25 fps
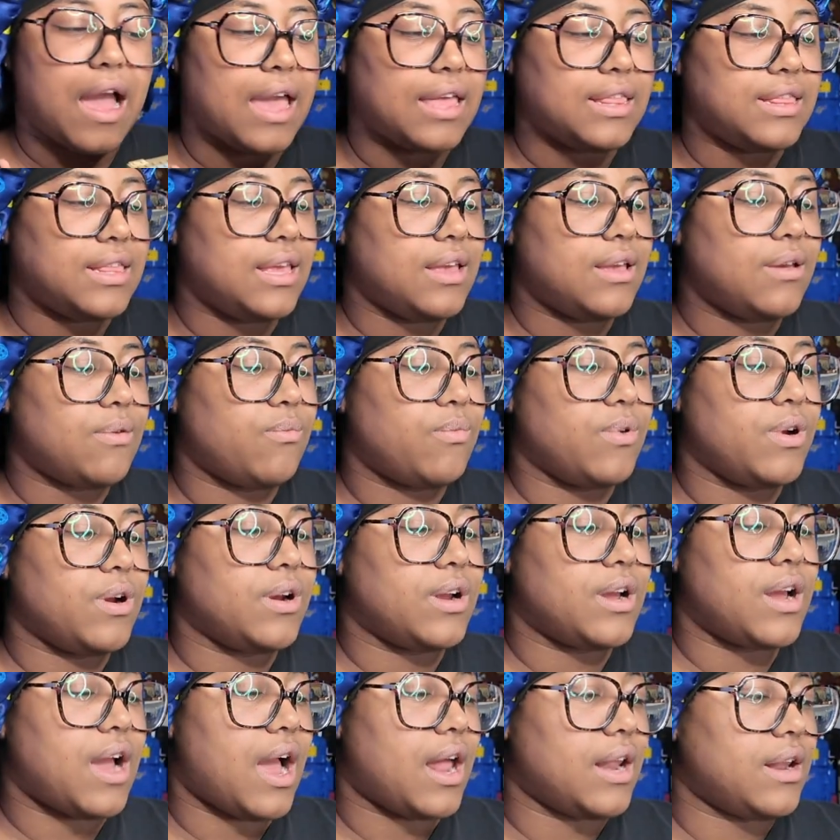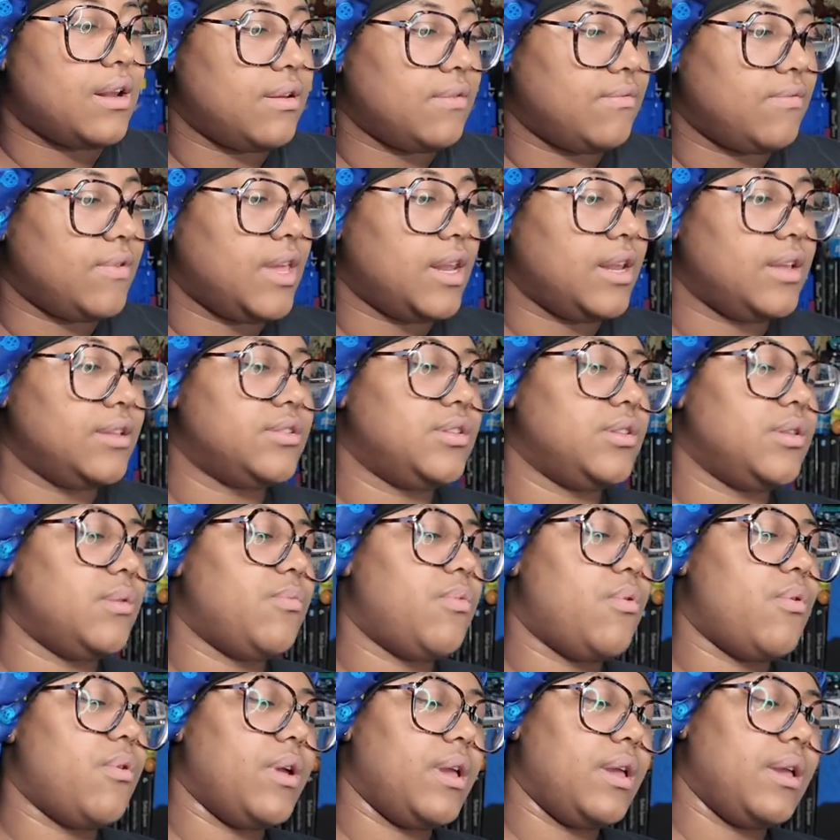I think we're kind of getting to the
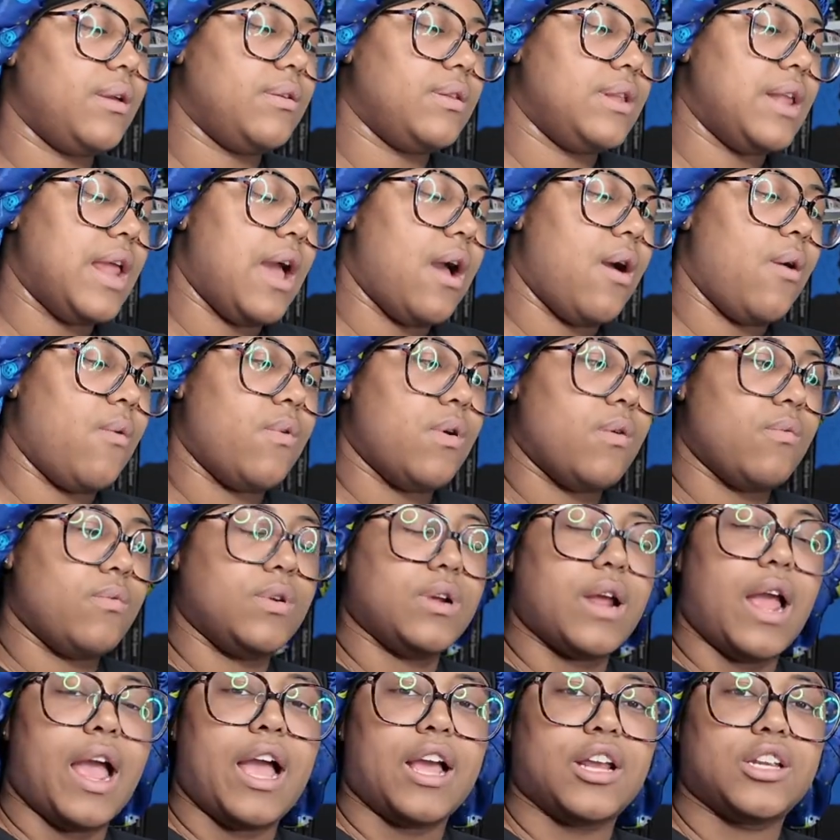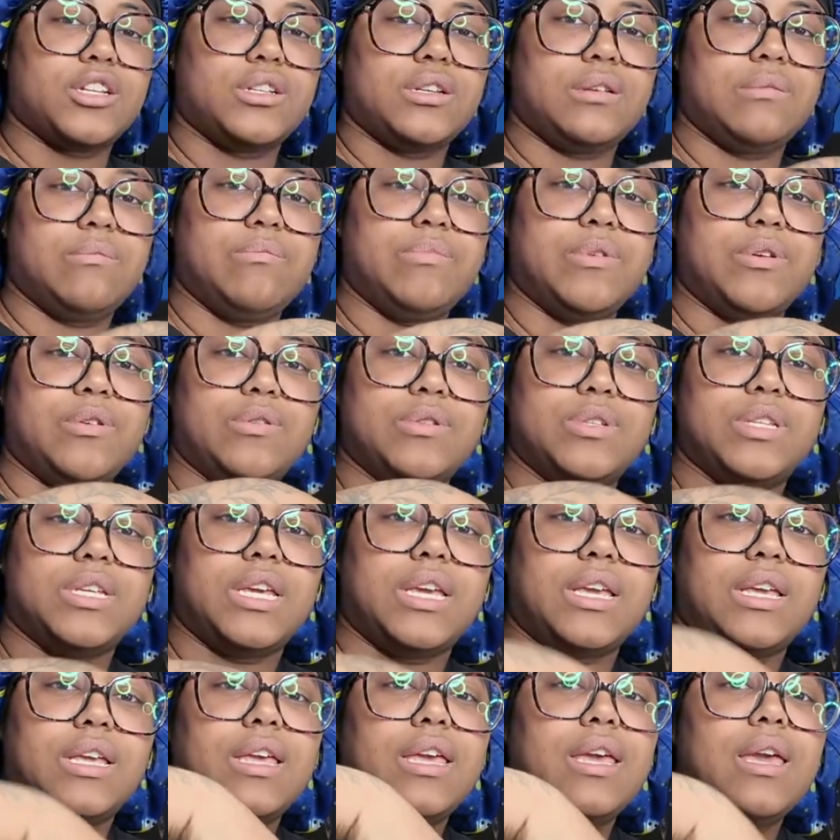point now where we're actually
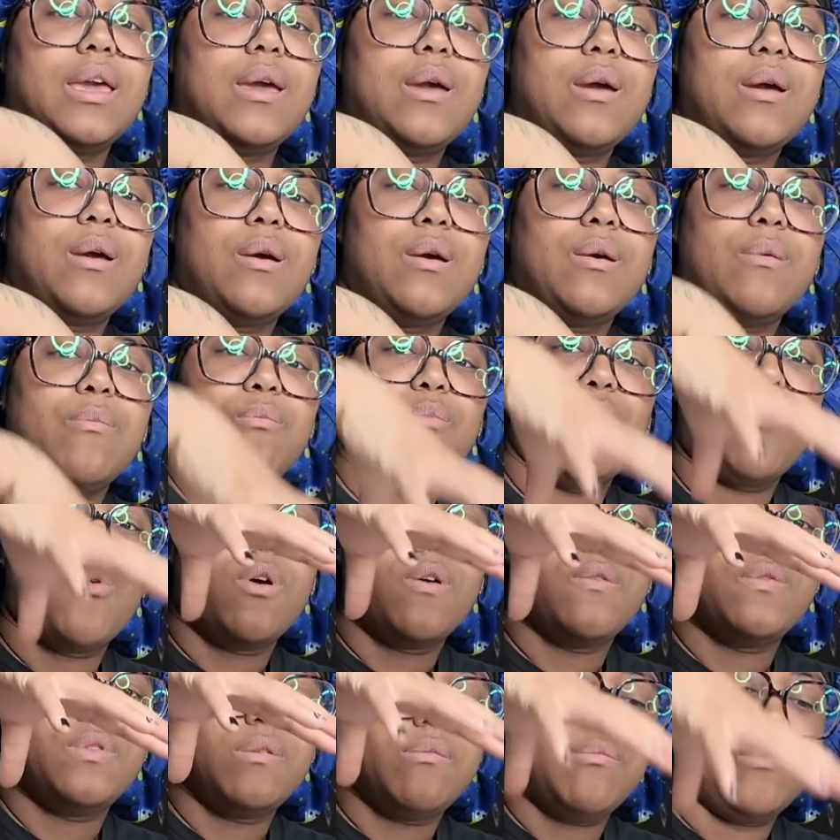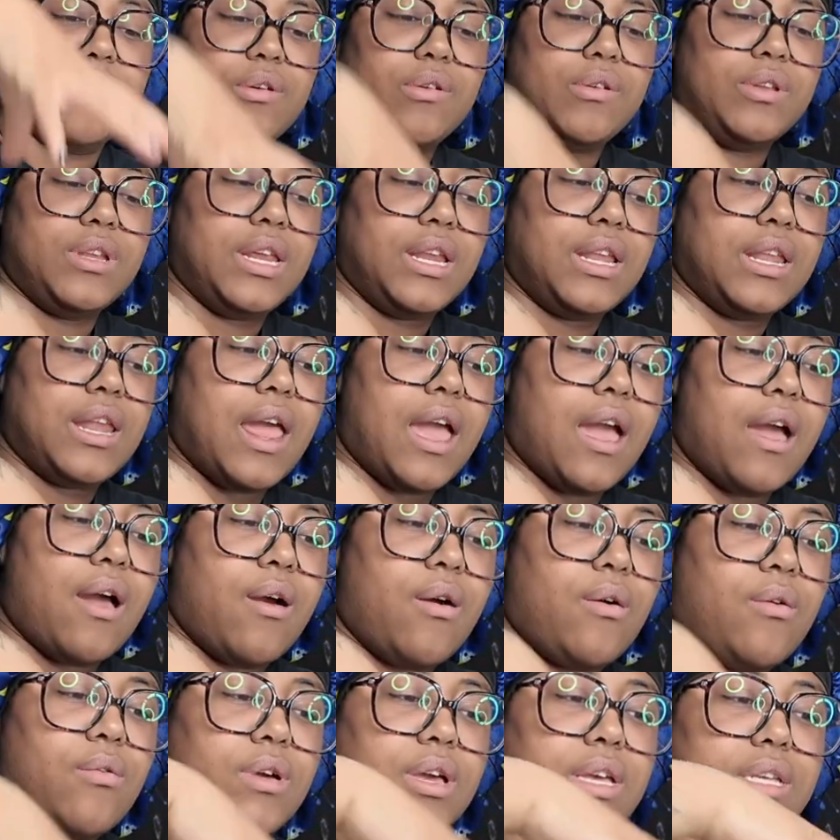building more of the building
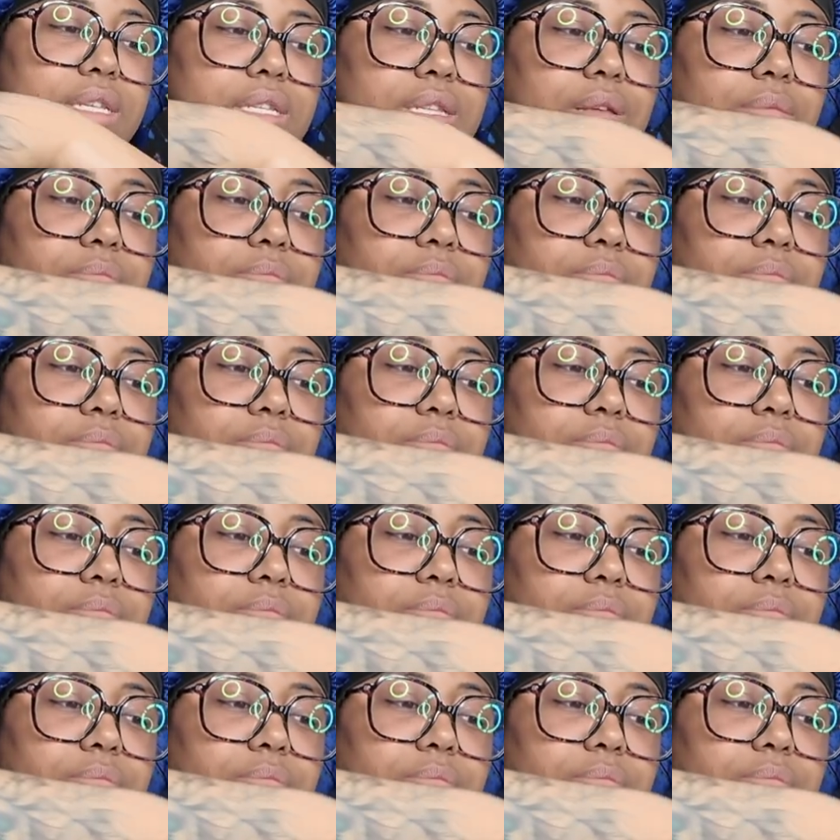now, because